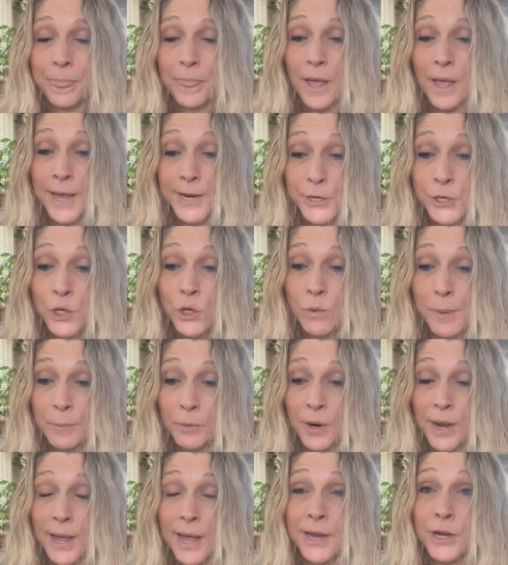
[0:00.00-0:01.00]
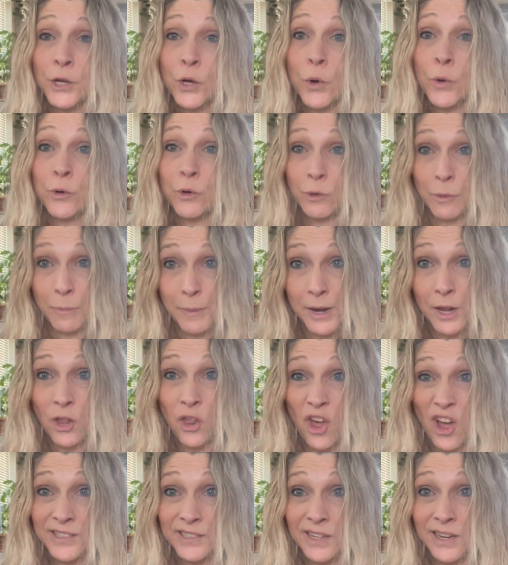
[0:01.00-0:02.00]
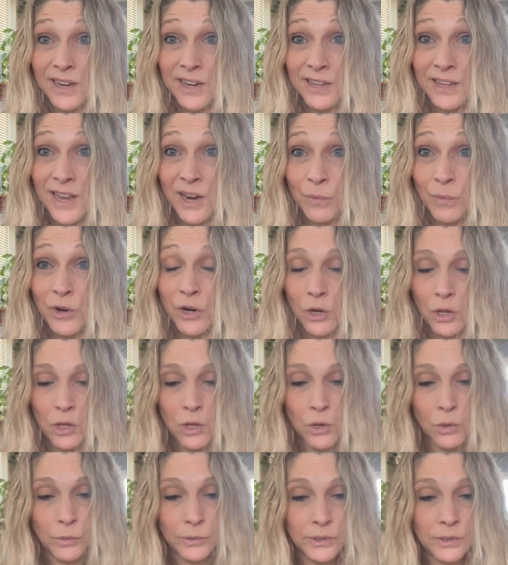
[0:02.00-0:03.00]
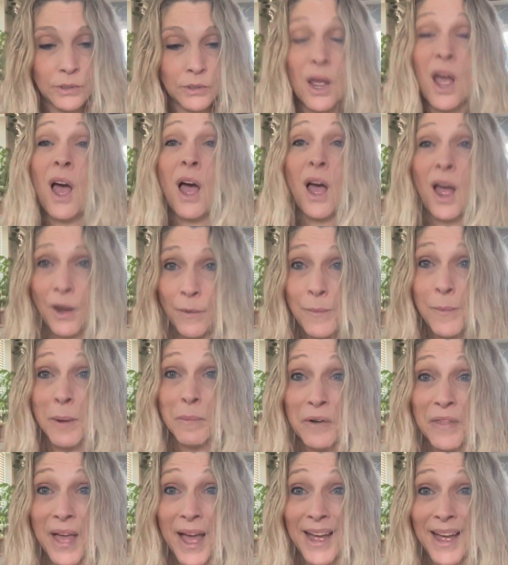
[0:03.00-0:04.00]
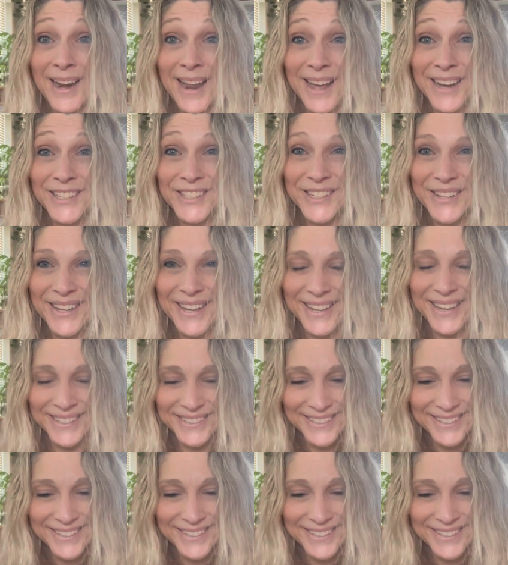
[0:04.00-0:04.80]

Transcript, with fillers: I do remember I had to go through my closet and get rid of clothes. I remember that actually.